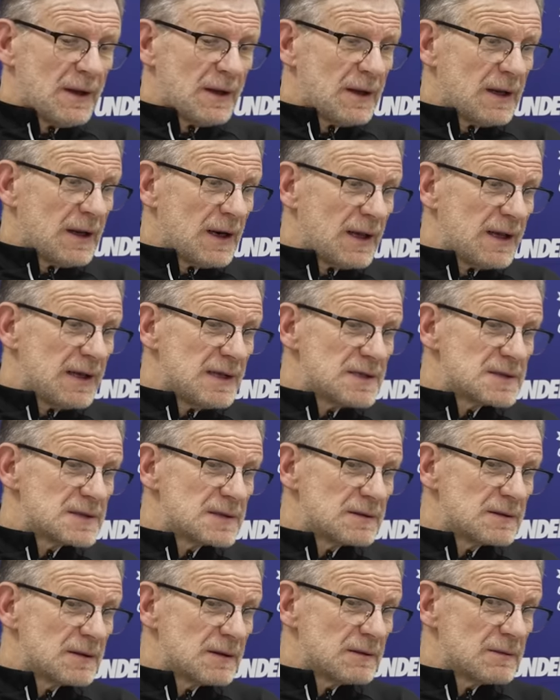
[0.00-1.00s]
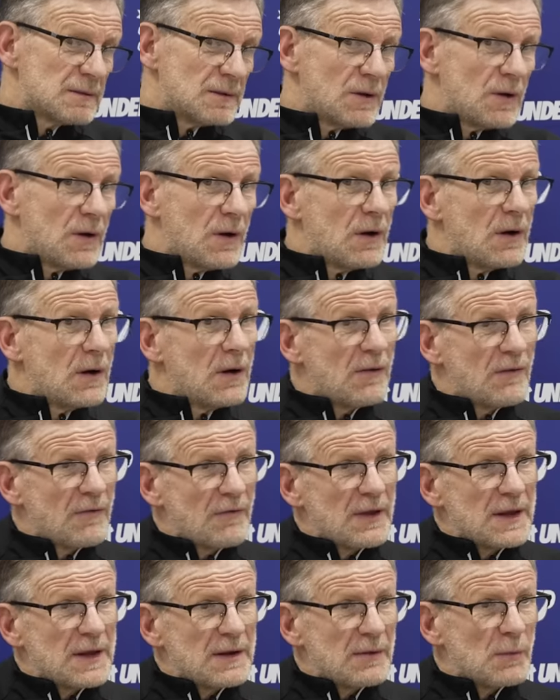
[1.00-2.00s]
yeah,
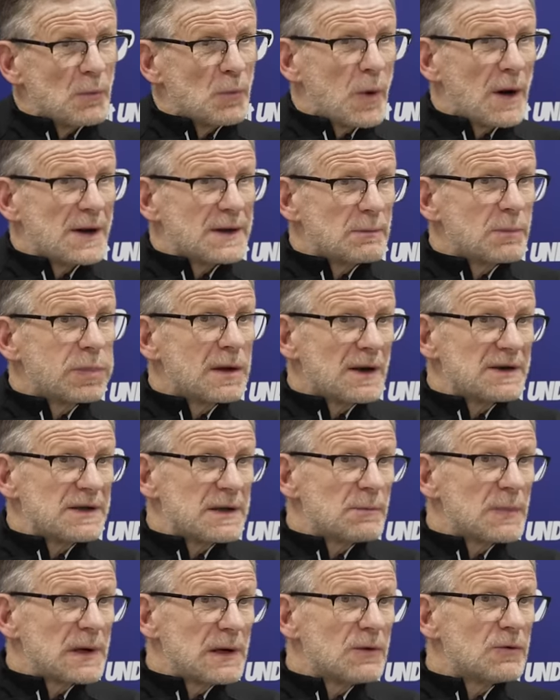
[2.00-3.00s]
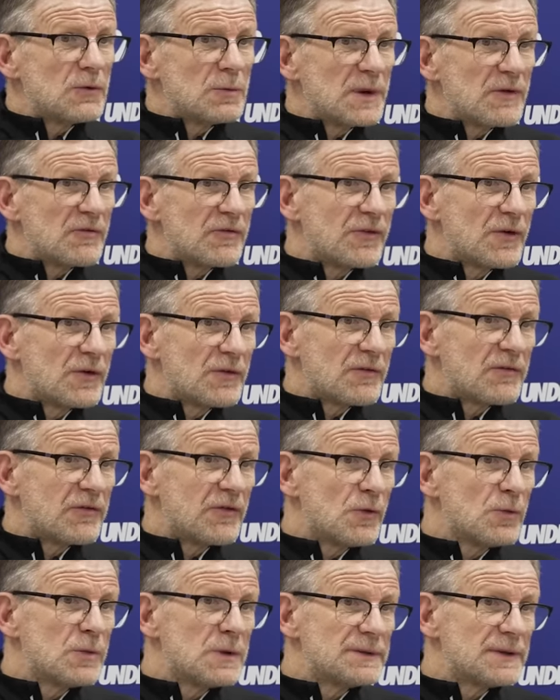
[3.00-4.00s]
Wayne played him a little bit further
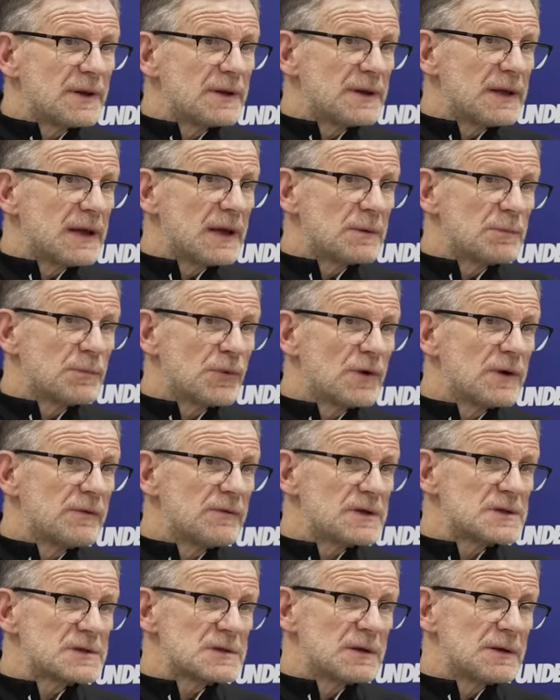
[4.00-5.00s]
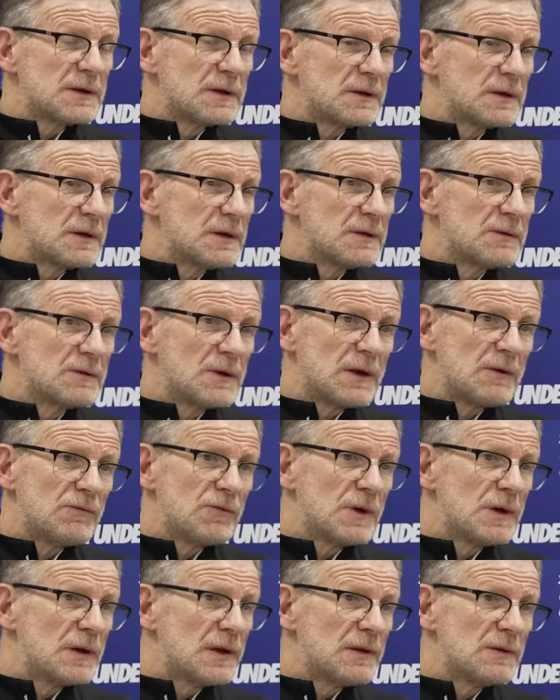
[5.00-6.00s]
forward than he had previously, and he
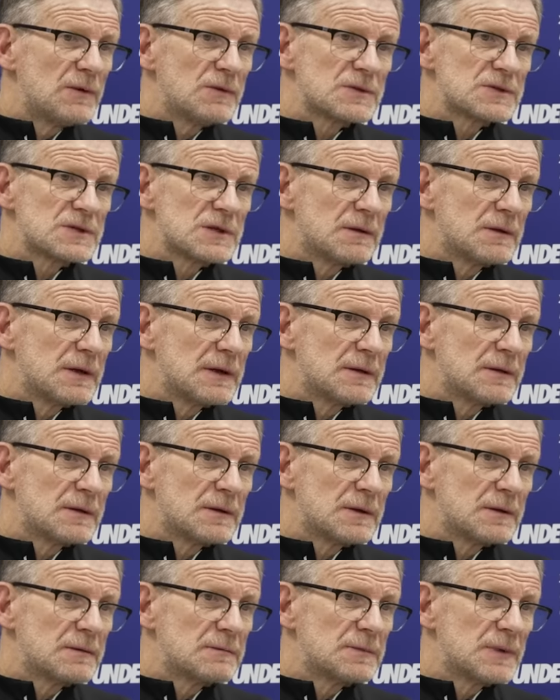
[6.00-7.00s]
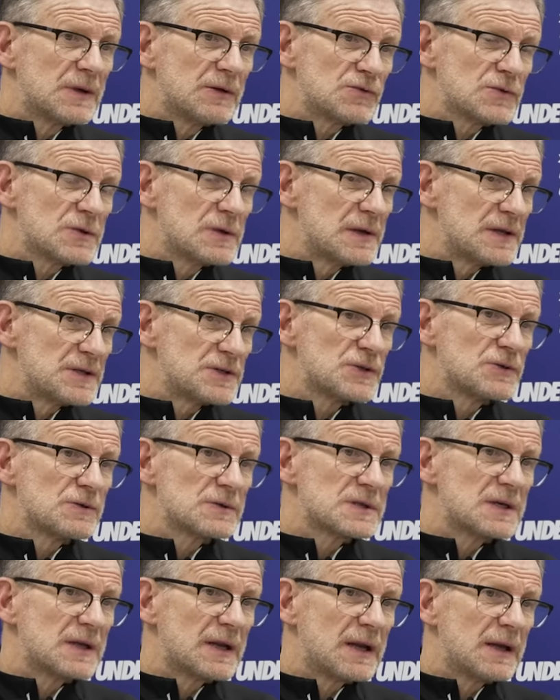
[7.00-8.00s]
really looks like that. He really
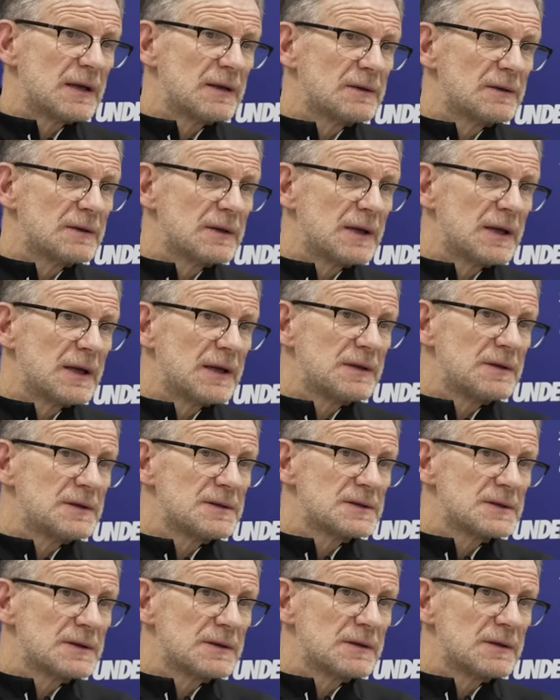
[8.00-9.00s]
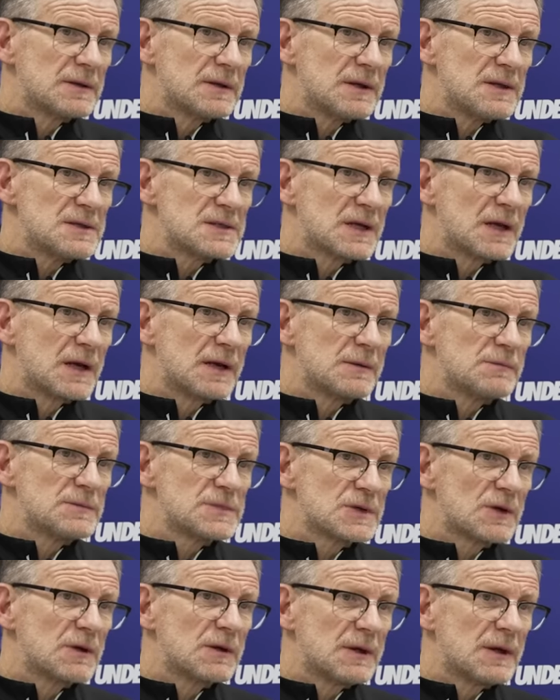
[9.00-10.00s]
took to that, and his
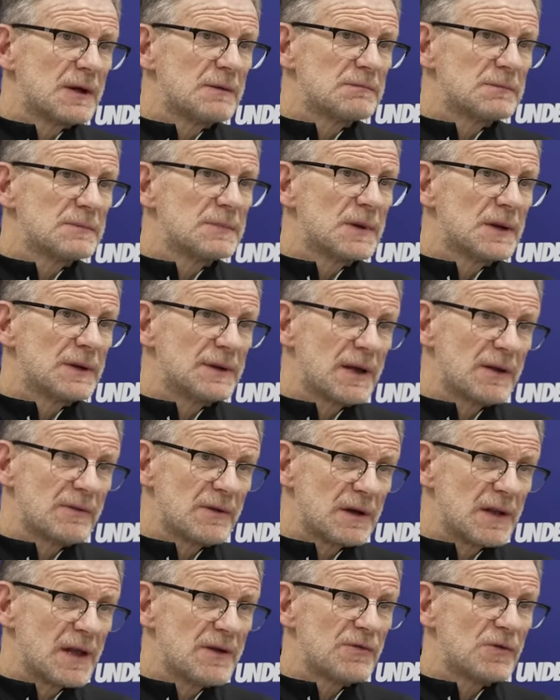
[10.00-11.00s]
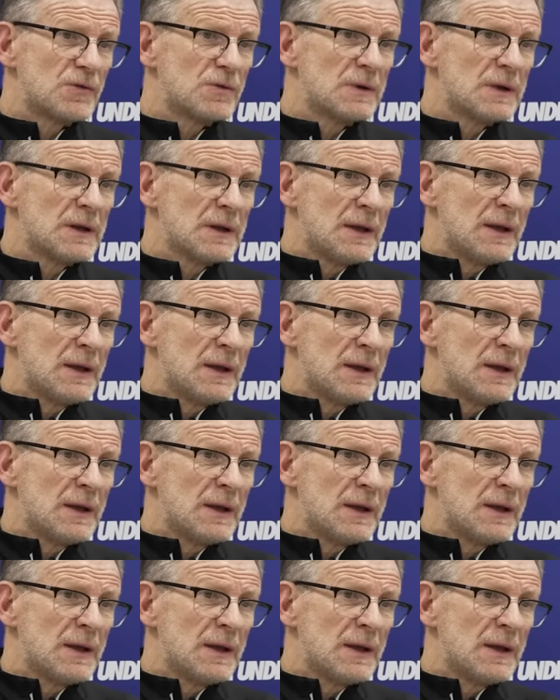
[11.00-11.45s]
game's gone up another level.